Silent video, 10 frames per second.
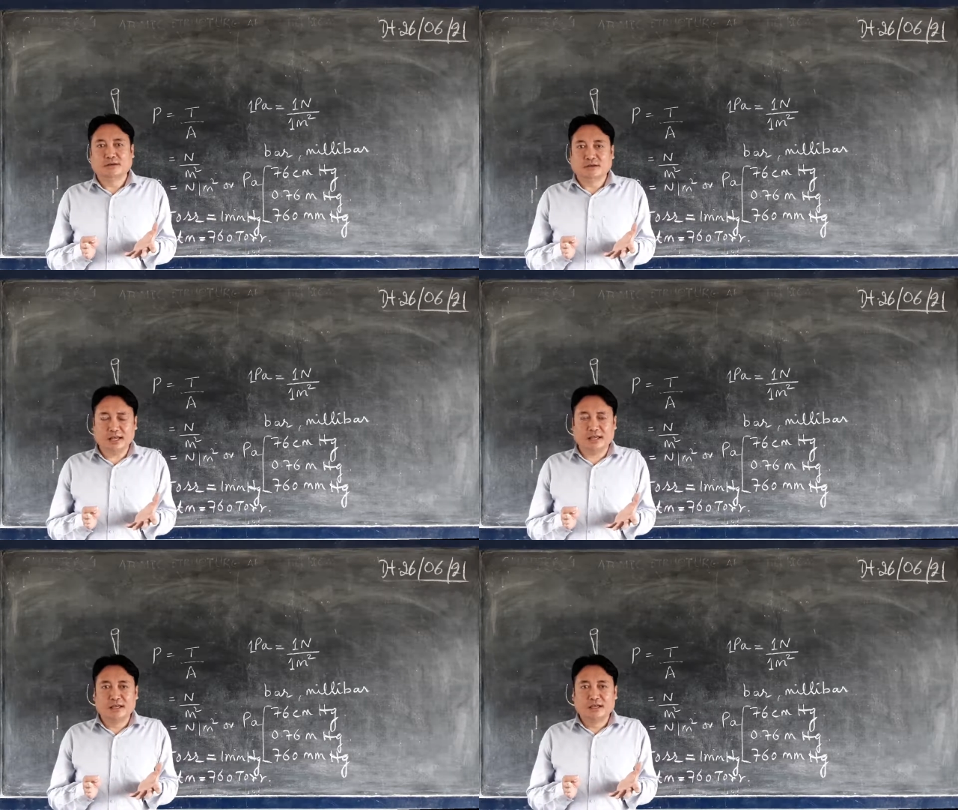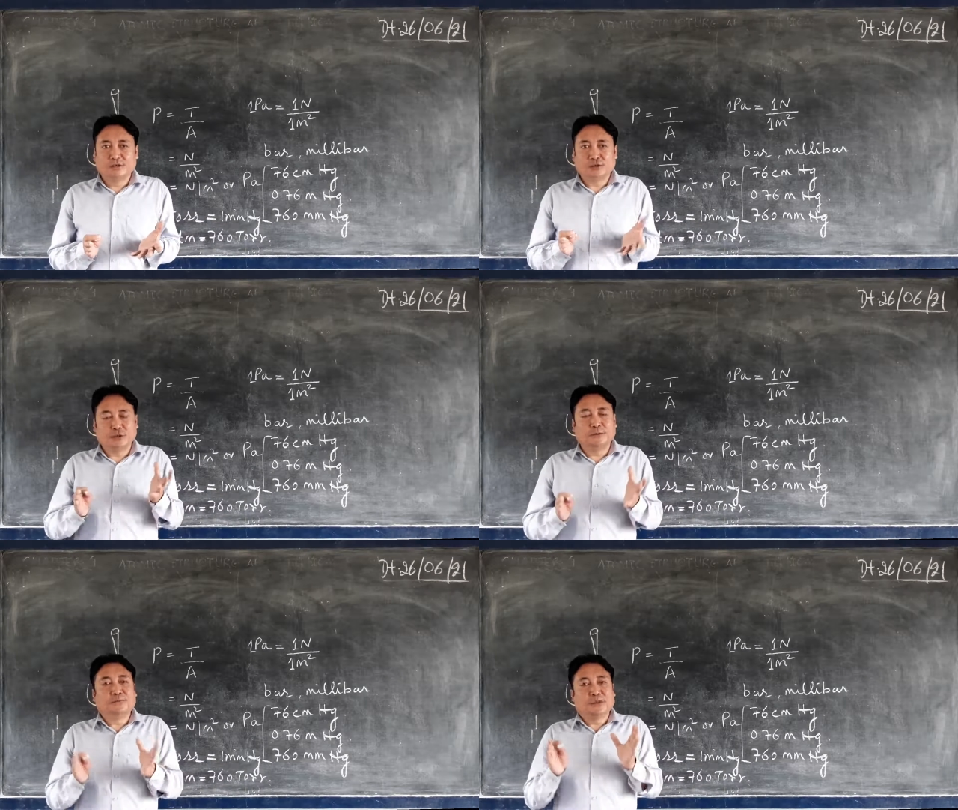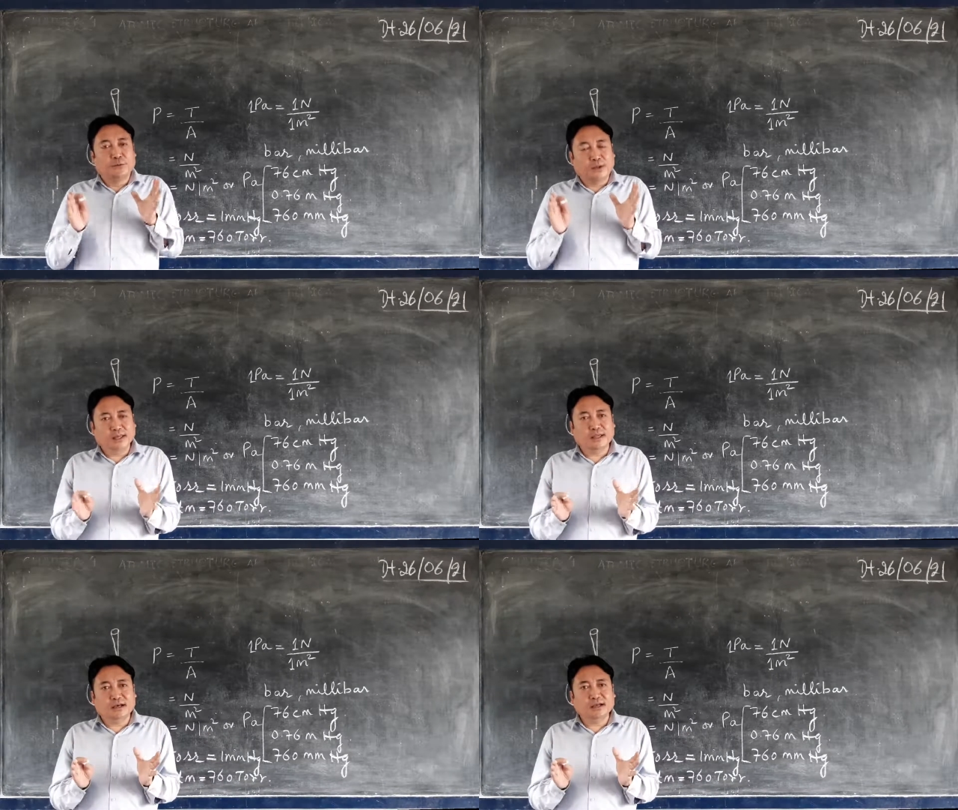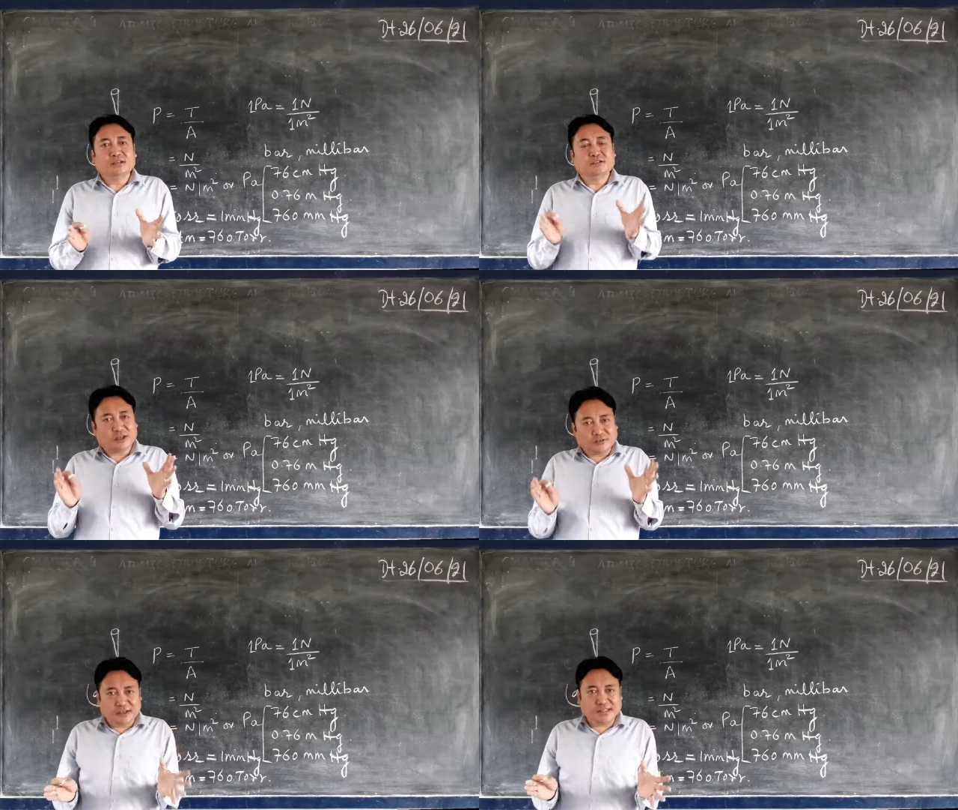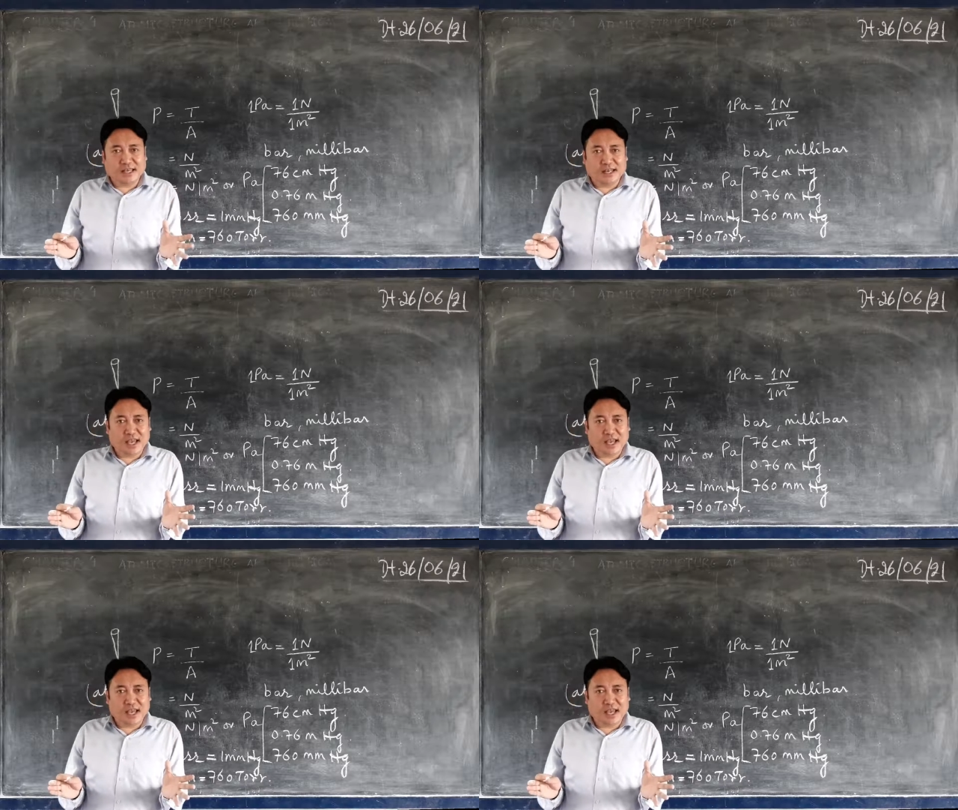Okay, so when the surface area